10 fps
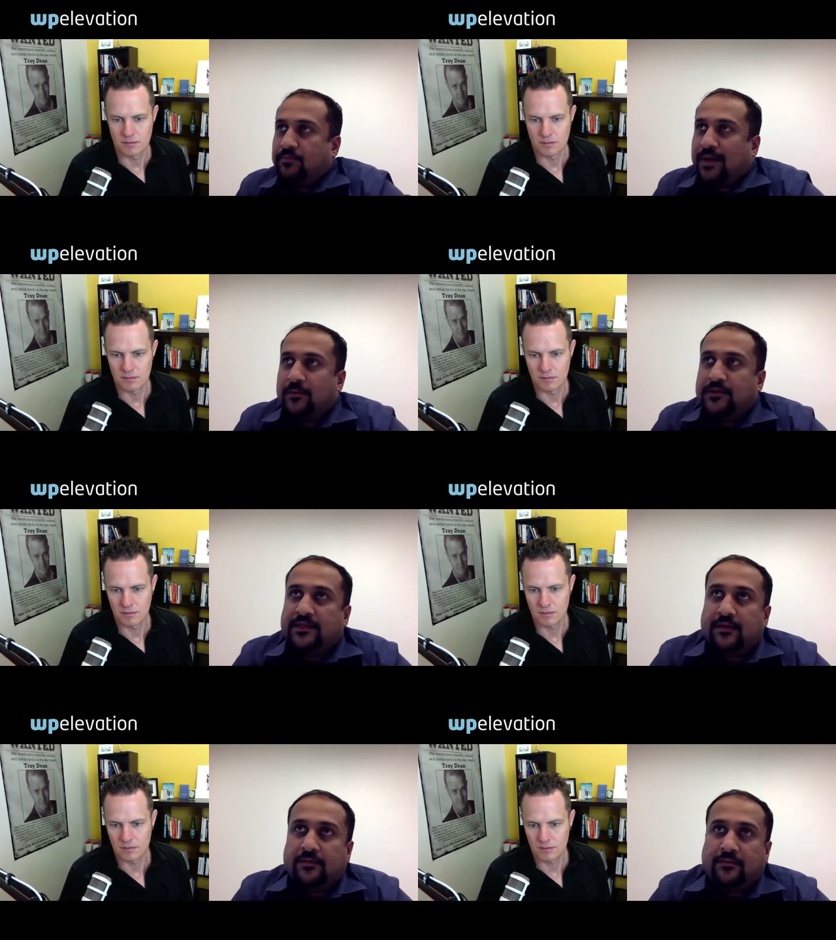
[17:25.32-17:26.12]
Speaker 1: I would
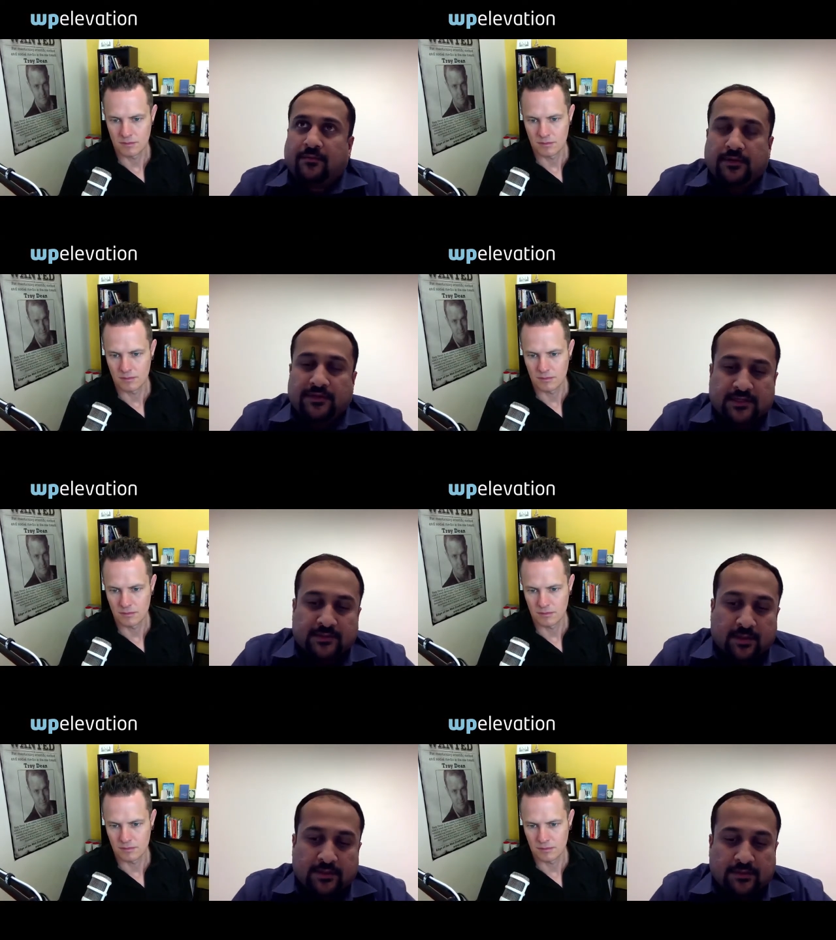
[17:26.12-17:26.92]
say the first
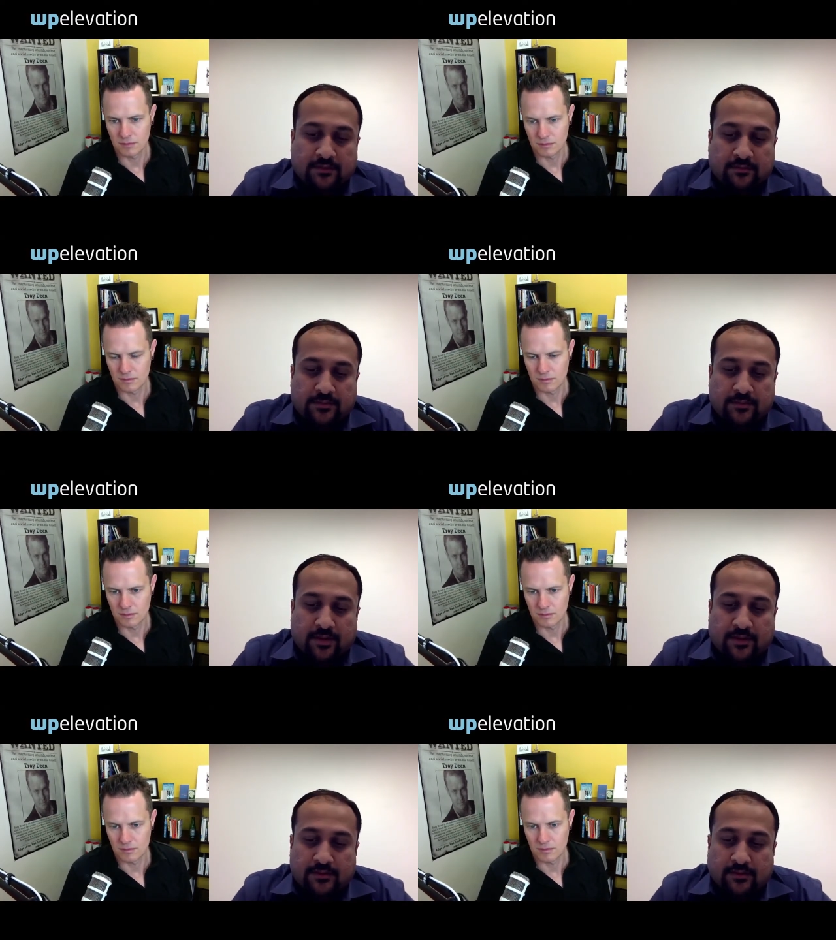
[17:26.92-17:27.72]
six months of two
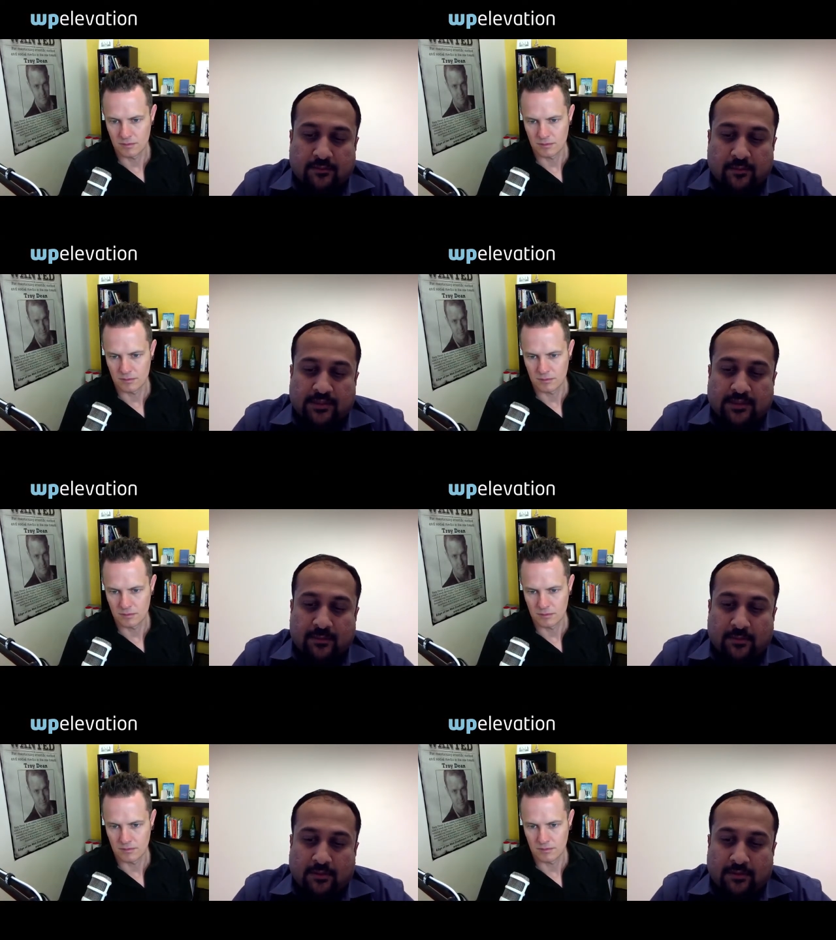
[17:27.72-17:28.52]
thousand
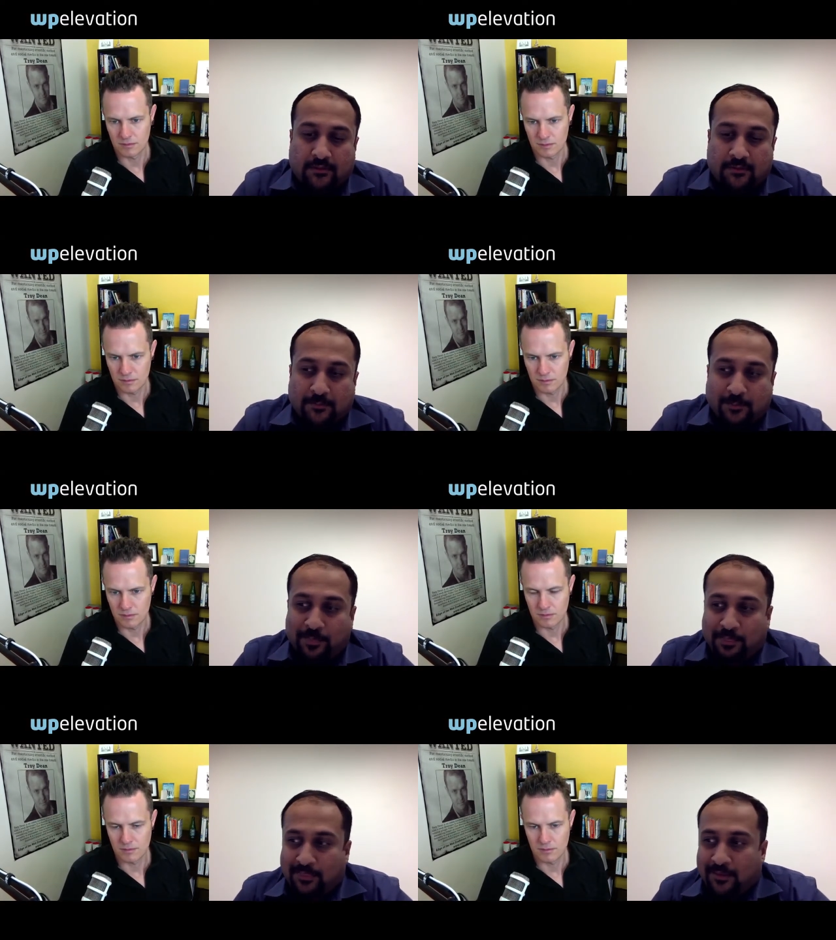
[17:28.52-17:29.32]
fourteen were
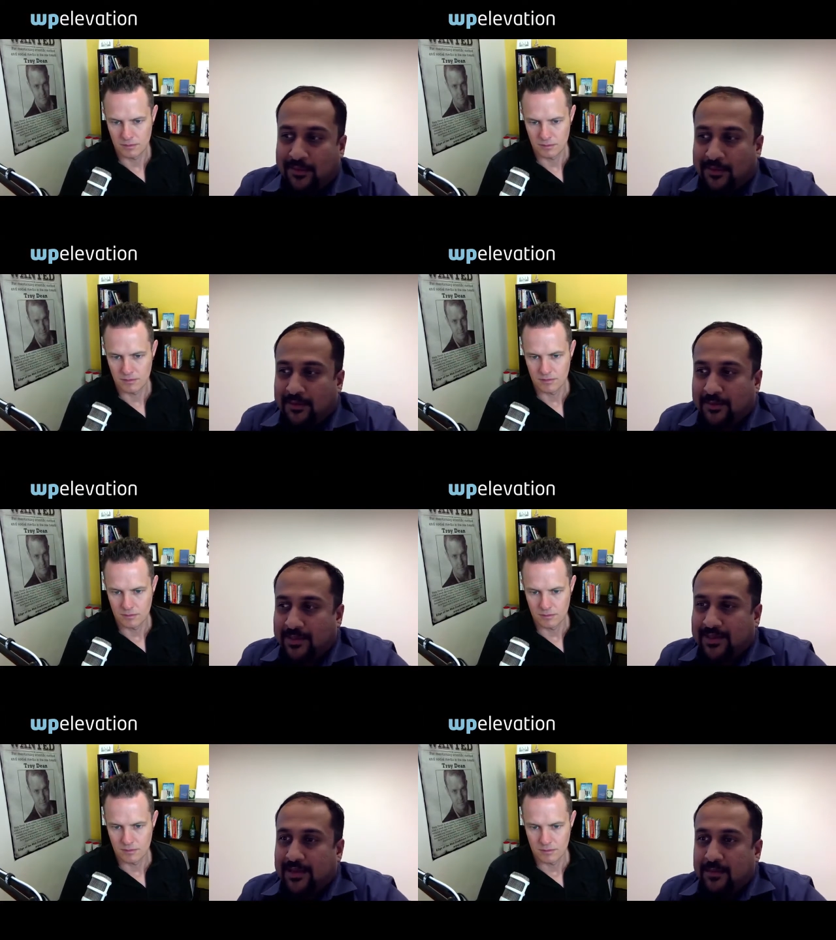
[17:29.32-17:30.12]

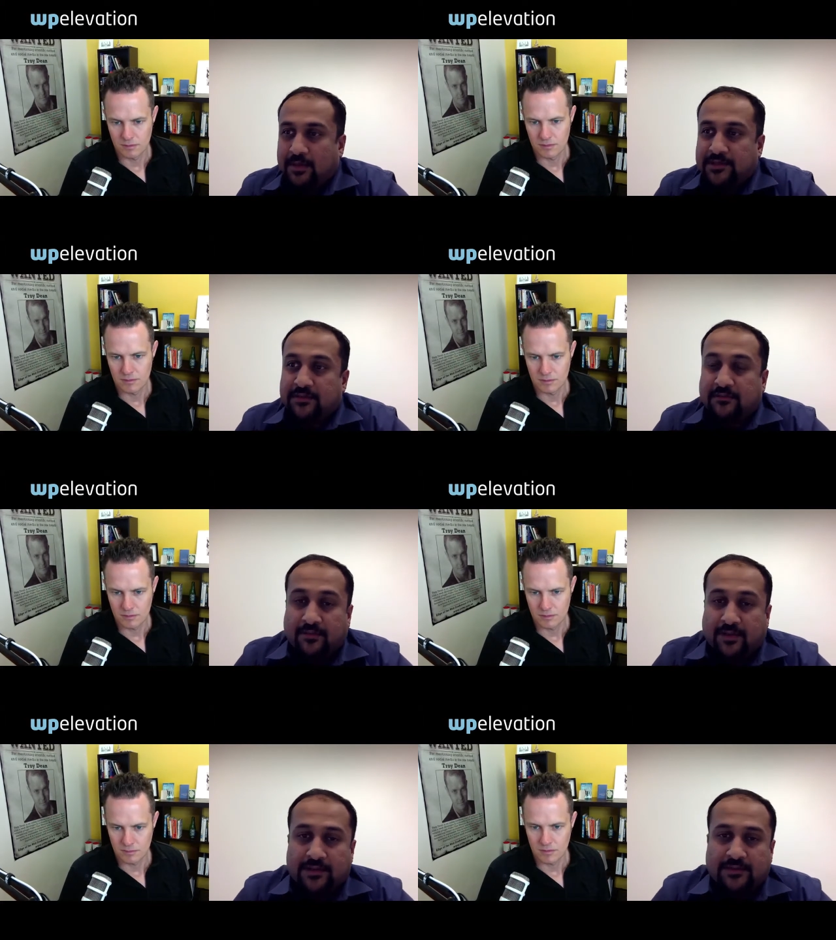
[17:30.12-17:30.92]
me getting punched in the
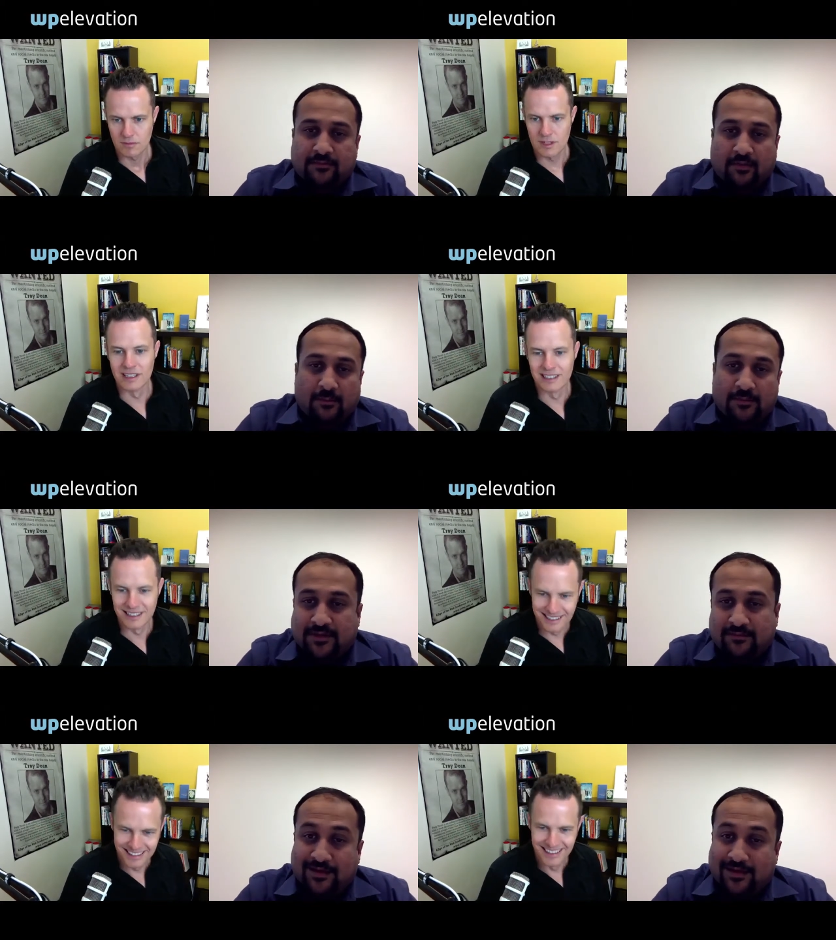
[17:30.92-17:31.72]
face
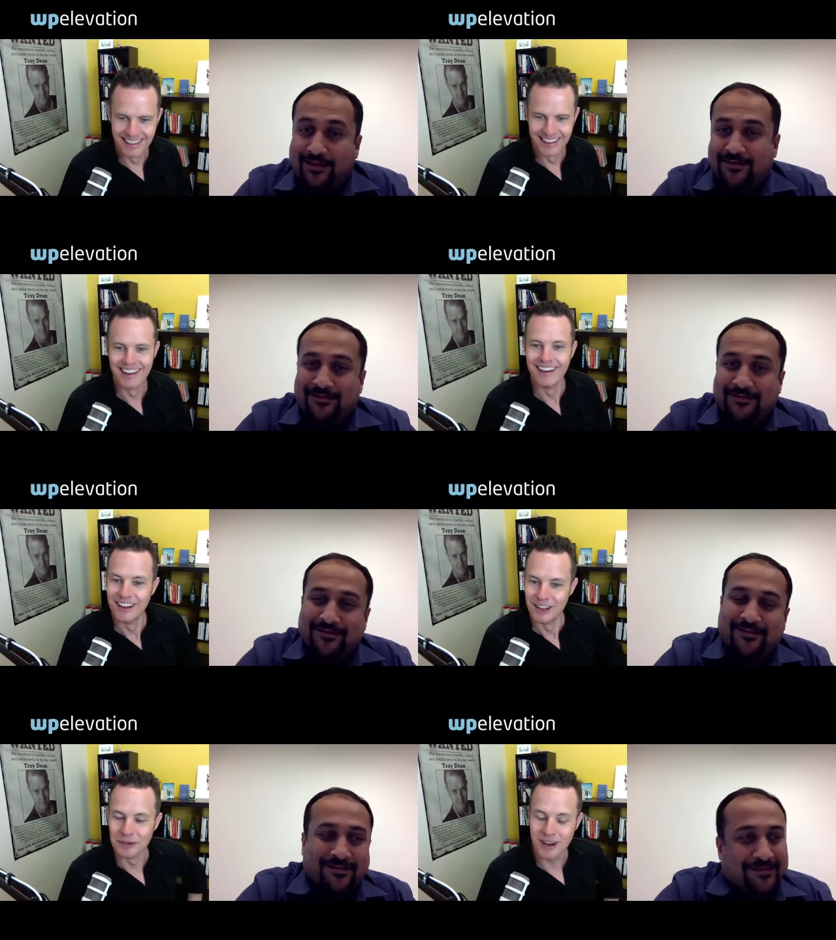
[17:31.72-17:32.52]
almost every day.
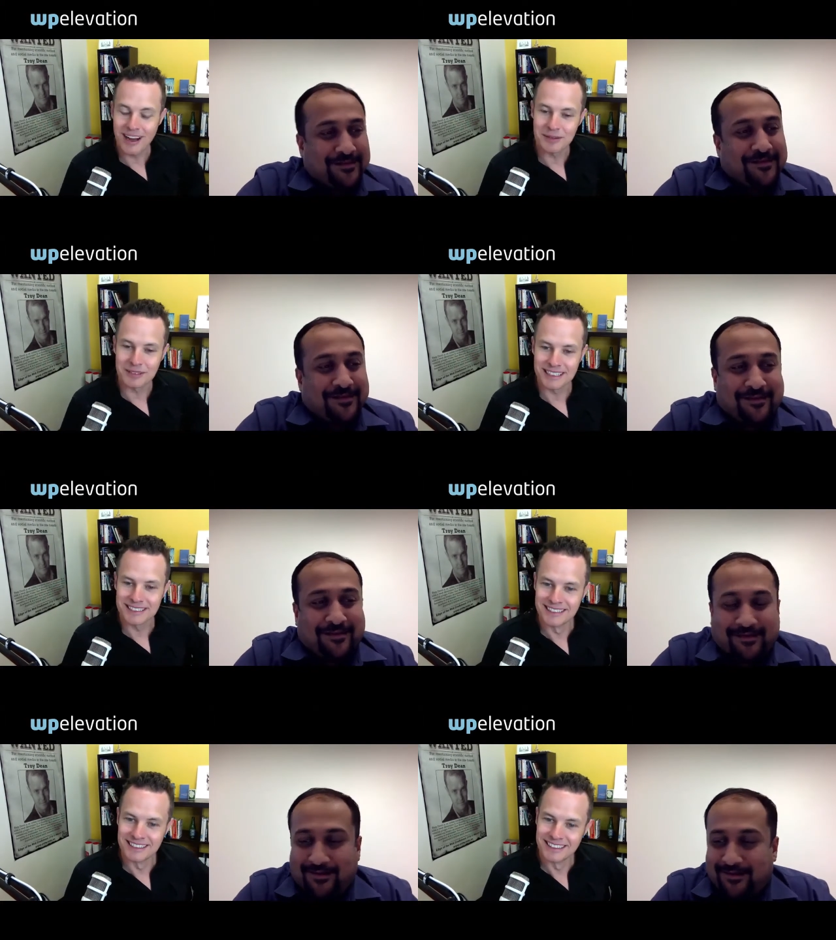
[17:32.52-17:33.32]
Wow,
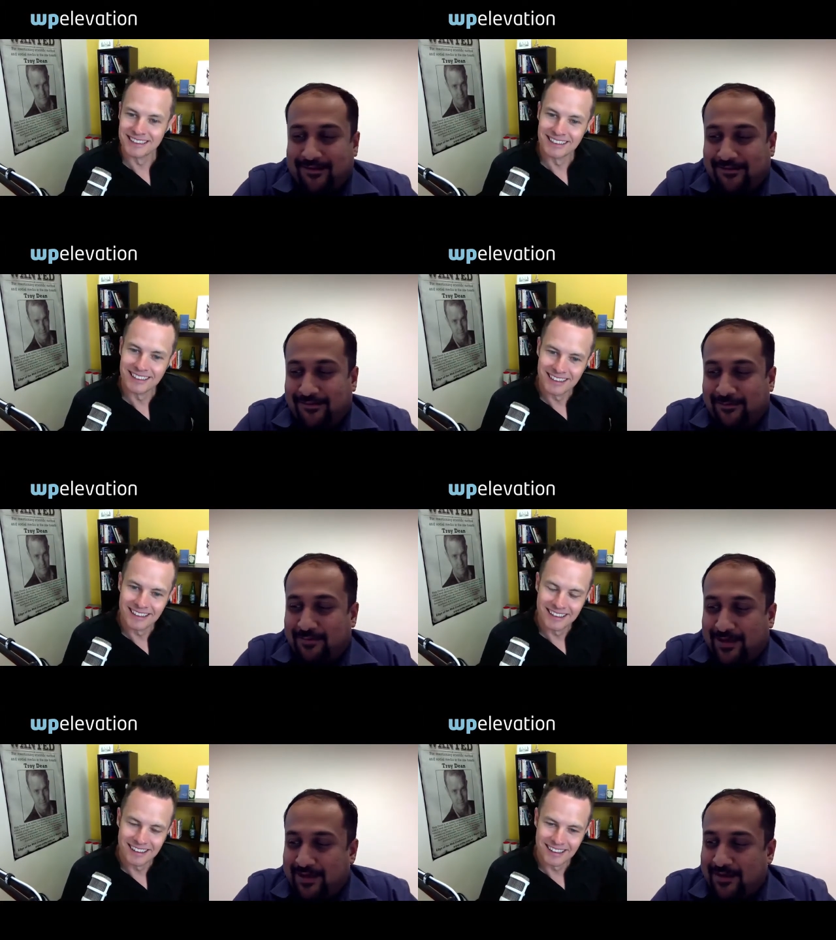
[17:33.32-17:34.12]
man! Uh,
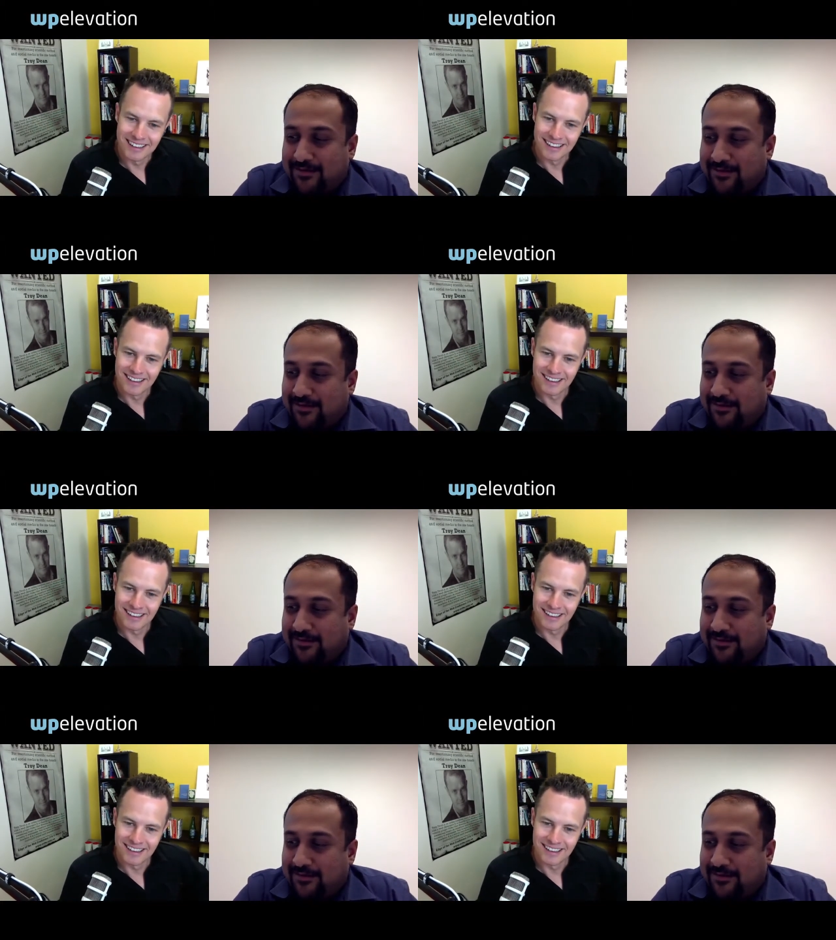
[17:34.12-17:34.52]
and